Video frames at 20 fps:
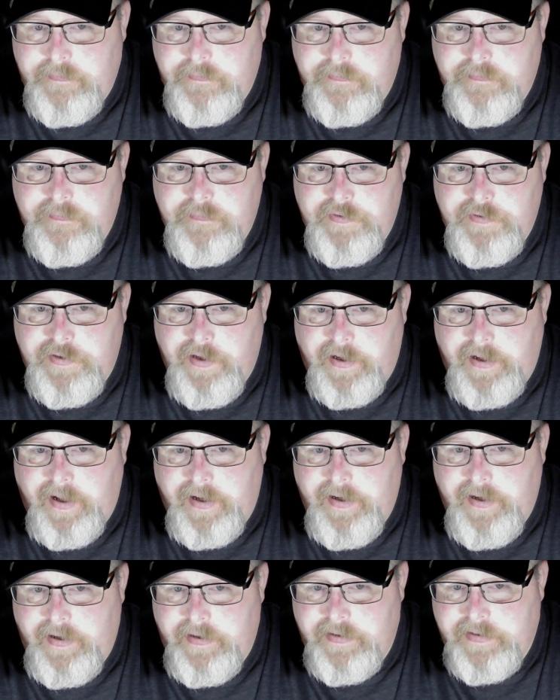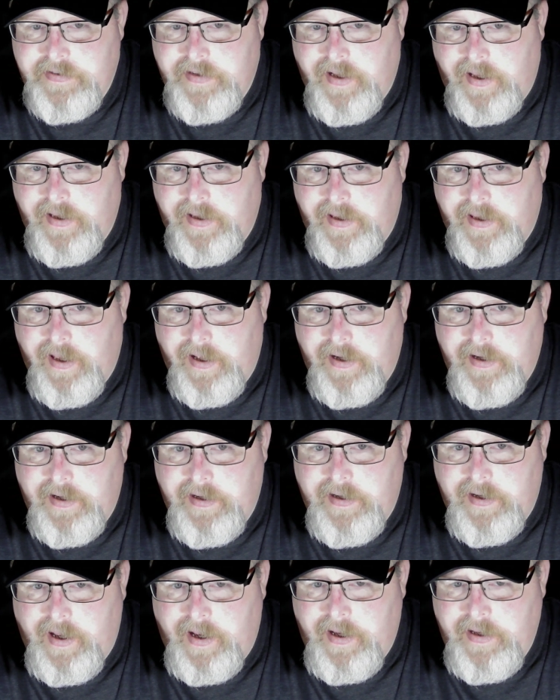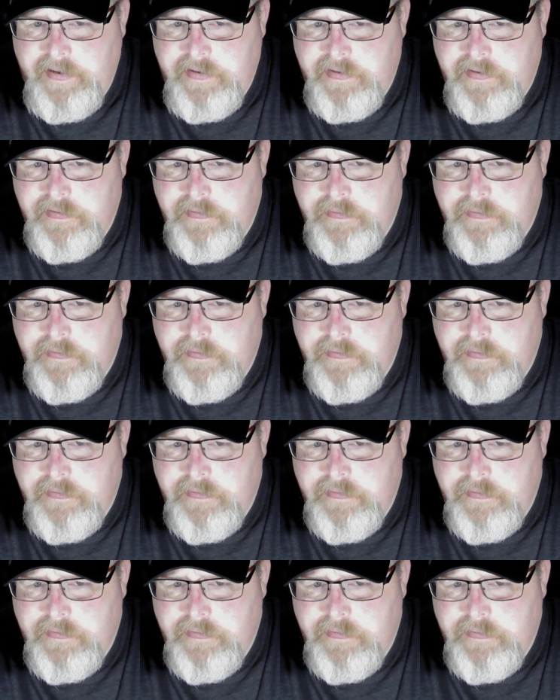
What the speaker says: Should I dare say, kind of nice.